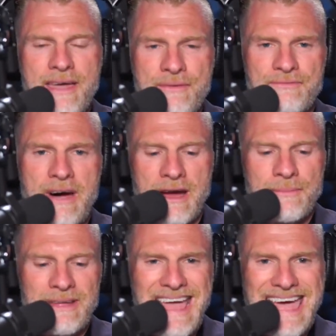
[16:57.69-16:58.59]

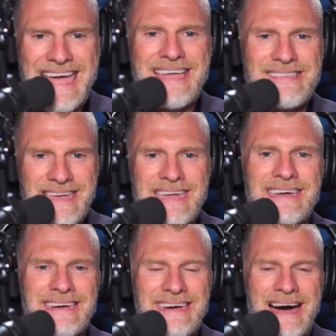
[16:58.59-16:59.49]
environment as a
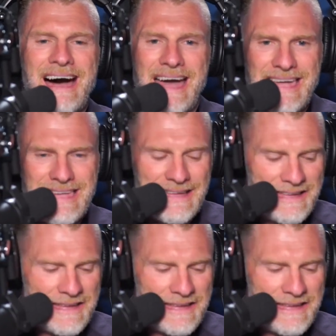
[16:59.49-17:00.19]
guy.